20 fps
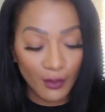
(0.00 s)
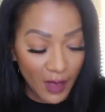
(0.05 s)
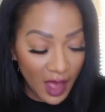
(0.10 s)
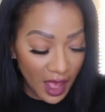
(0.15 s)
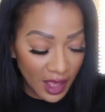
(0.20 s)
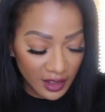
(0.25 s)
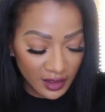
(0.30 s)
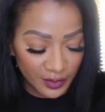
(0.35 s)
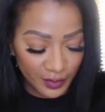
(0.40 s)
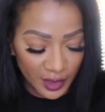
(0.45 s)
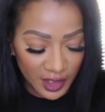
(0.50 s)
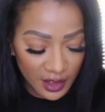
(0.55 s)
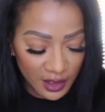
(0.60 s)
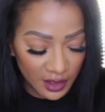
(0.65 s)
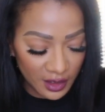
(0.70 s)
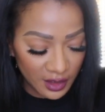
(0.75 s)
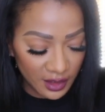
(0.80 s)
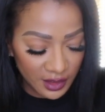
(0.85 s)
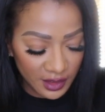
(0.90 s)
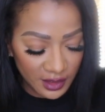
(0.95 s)
the box
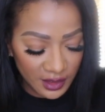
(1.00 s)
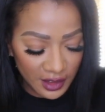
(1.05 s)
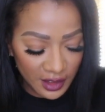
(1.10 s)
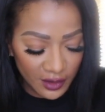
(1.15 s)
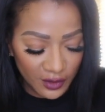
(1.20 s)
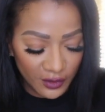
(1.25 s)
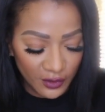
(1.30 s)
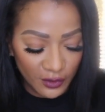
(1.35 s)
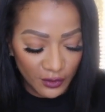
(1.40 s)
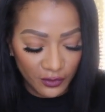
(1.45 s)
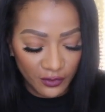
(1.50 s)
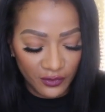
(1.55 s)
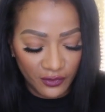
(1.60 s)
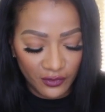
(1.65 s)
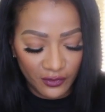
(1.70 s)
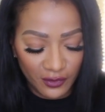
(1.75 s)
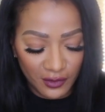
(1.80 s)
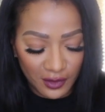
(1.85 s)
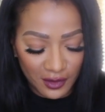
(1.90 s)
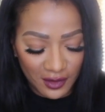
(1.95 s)
because
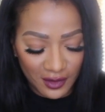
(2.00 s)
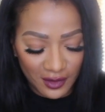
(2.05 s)
if